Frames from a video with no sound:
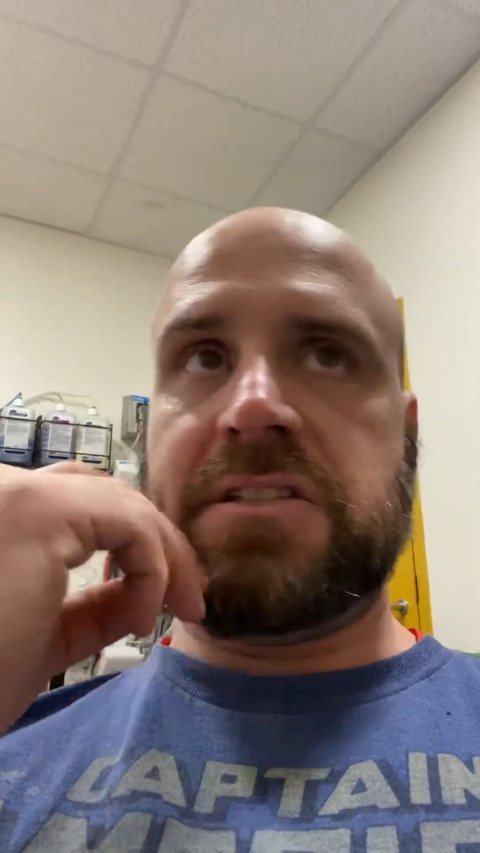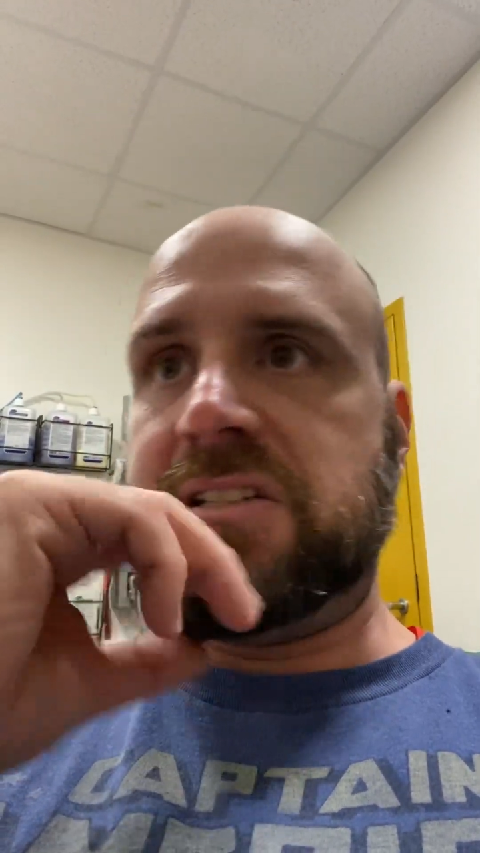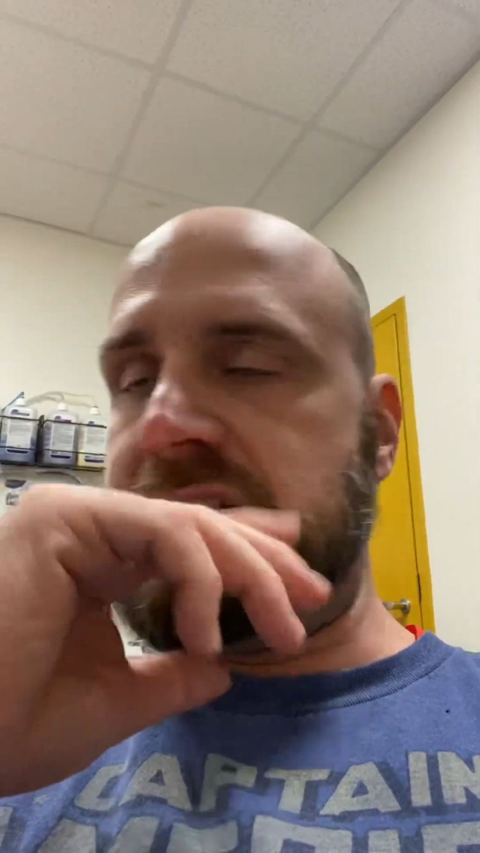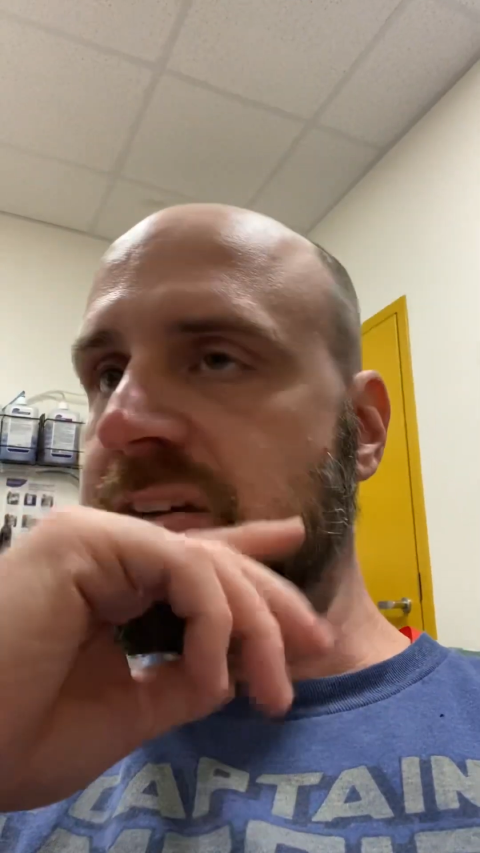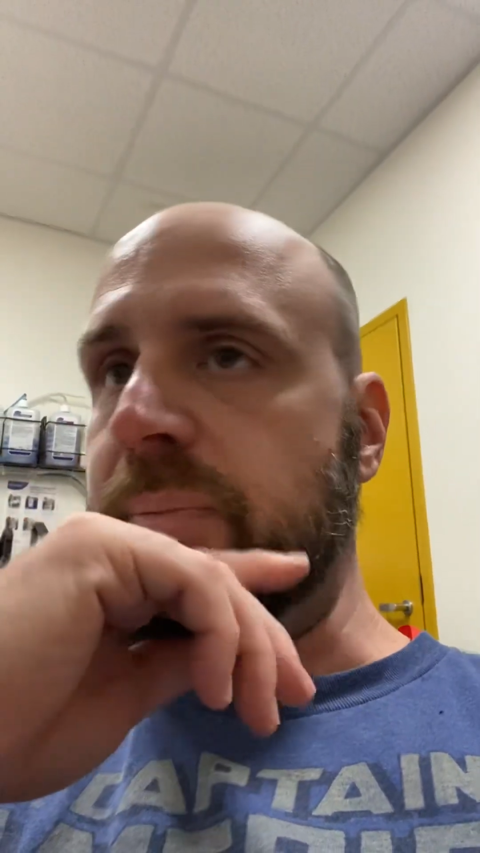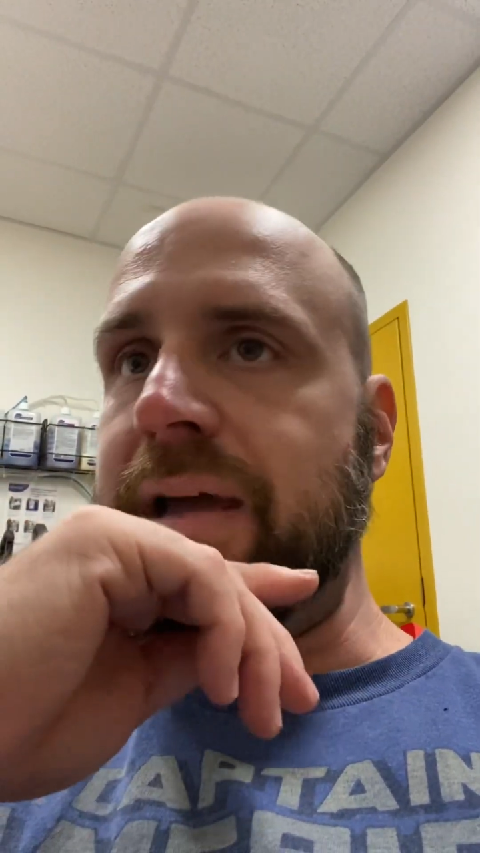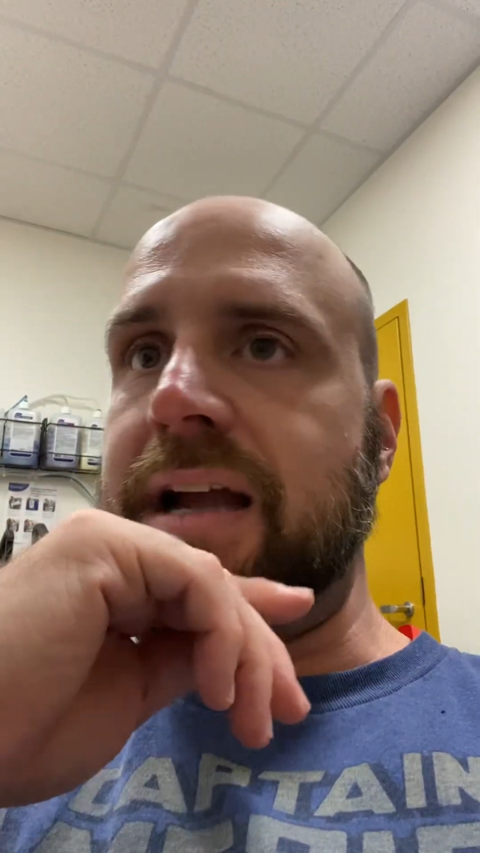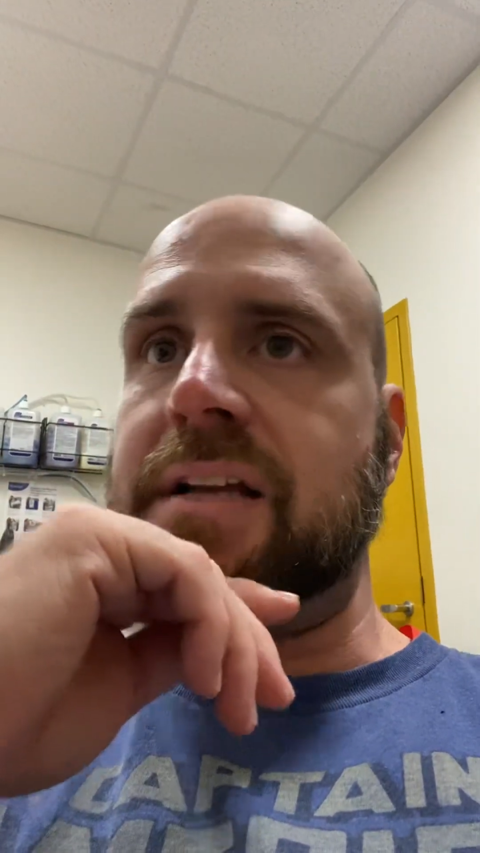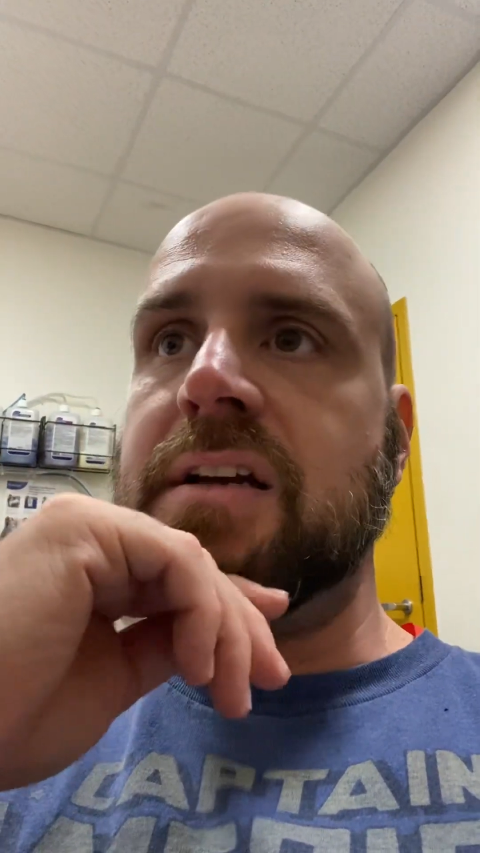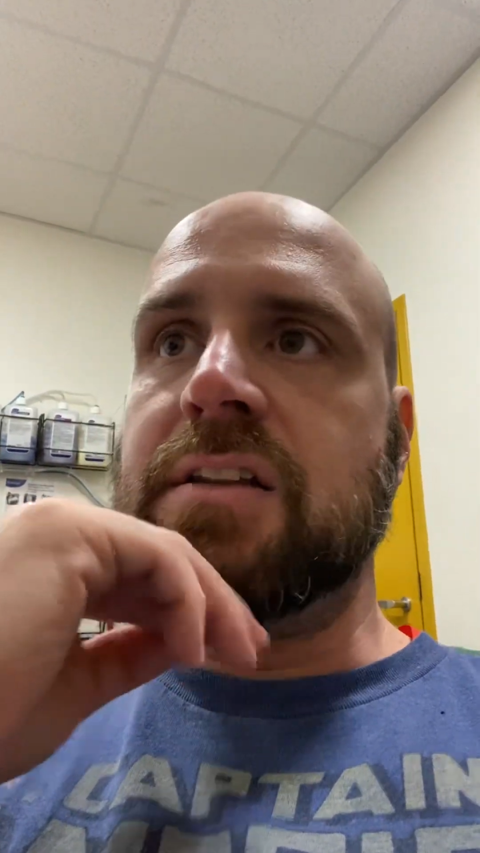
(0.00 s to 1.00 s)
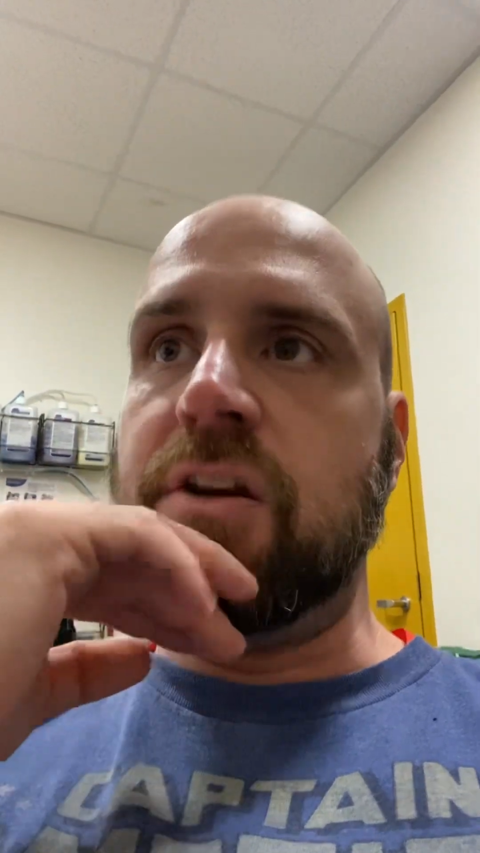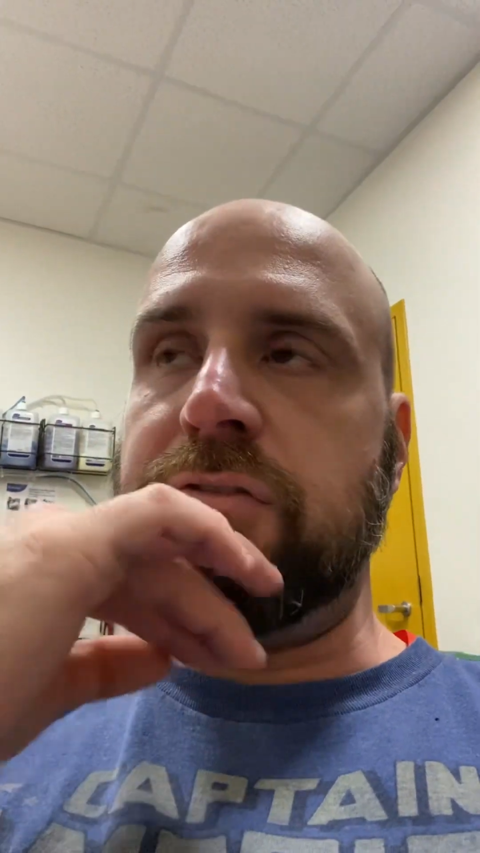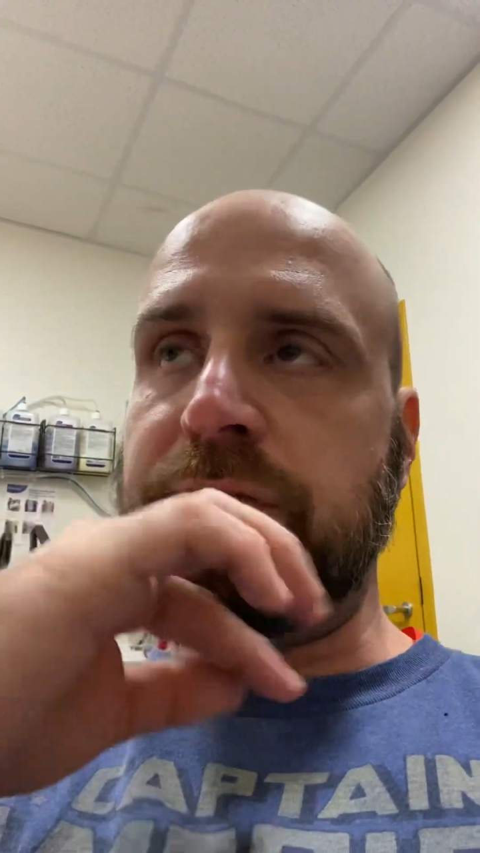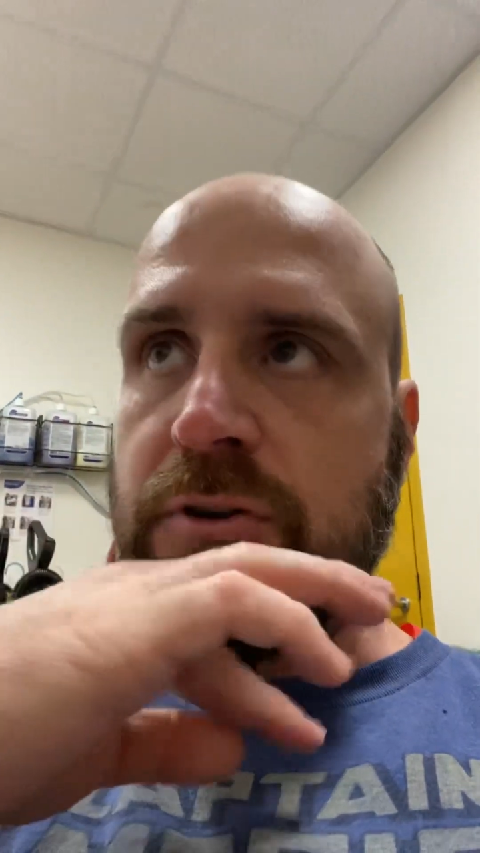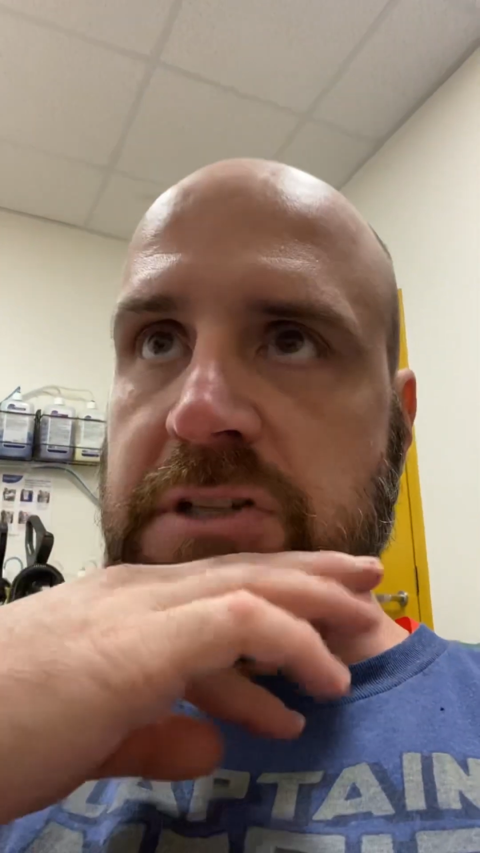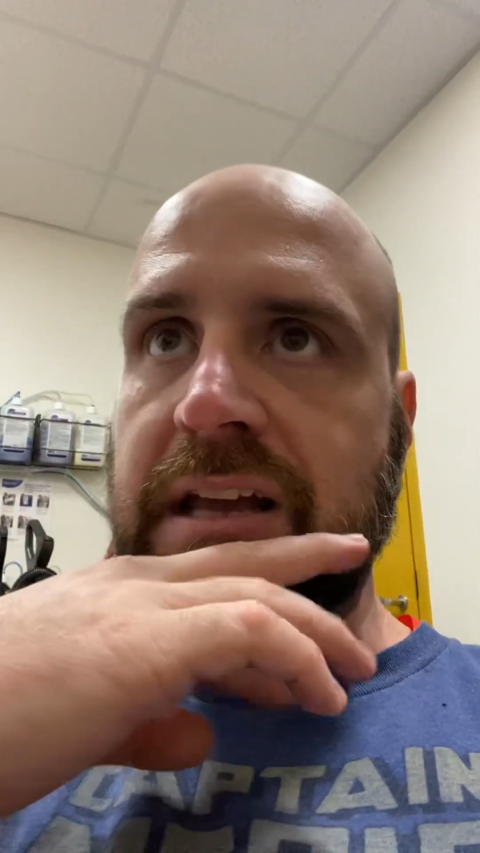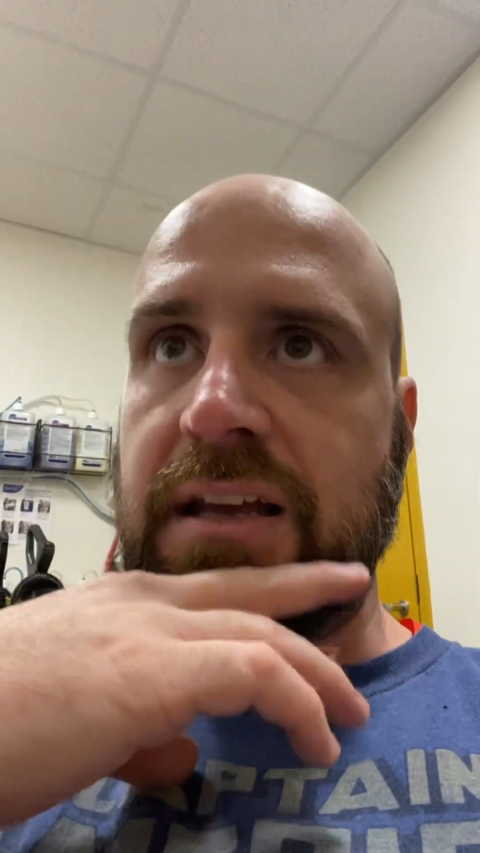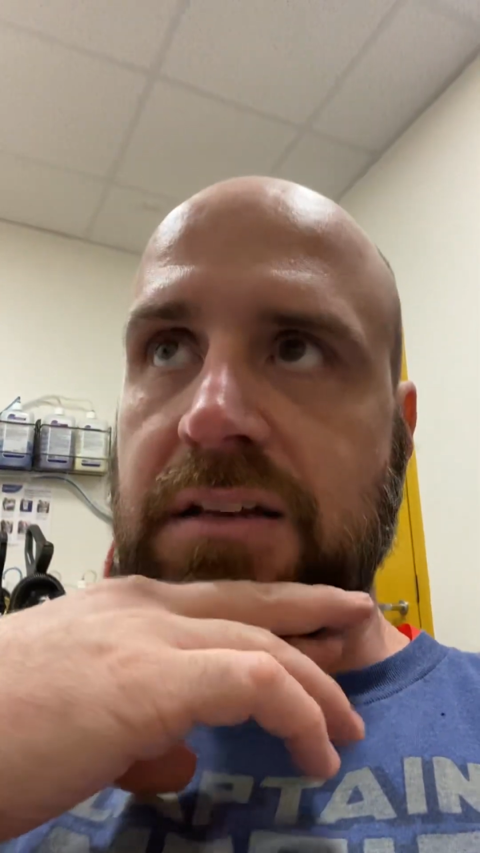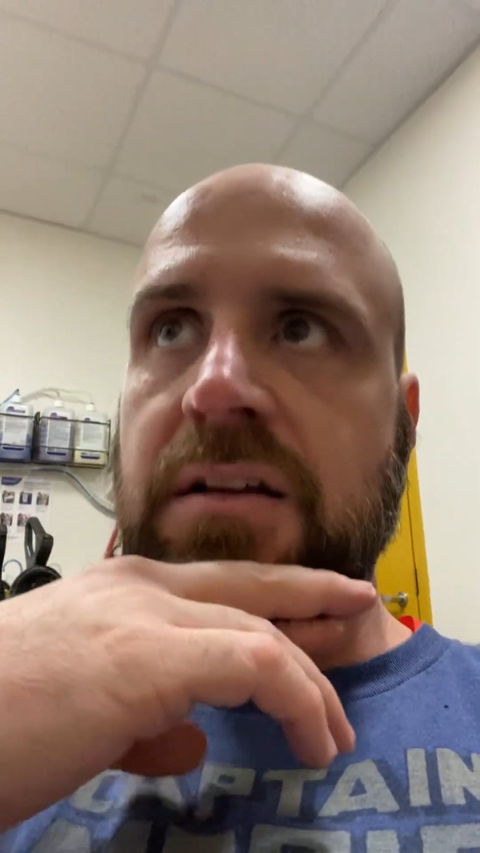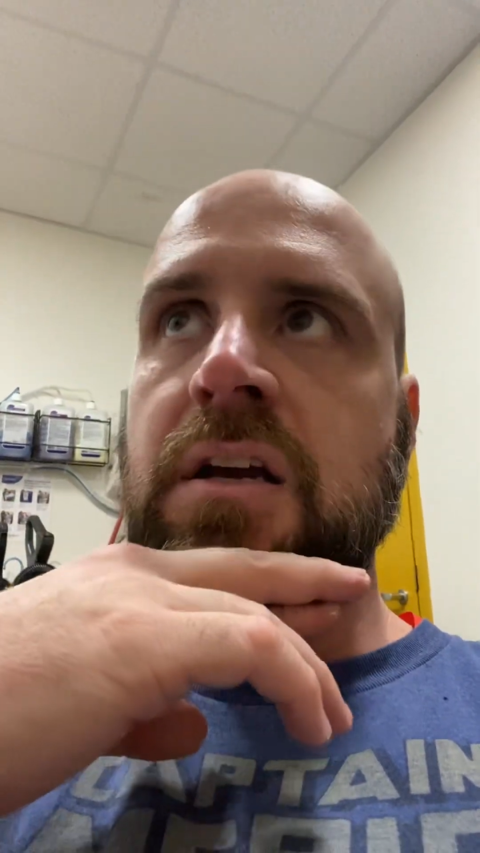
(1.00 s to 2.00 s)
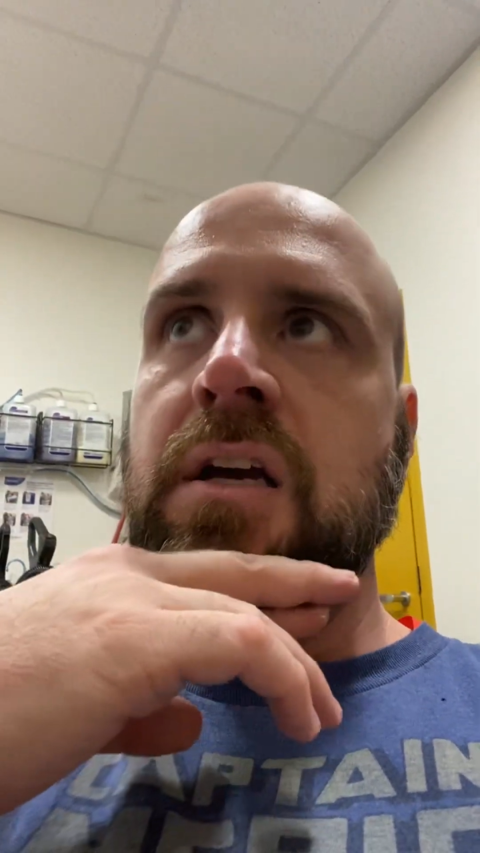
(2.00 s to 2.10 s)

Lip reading: Because Nickelback, their first hit,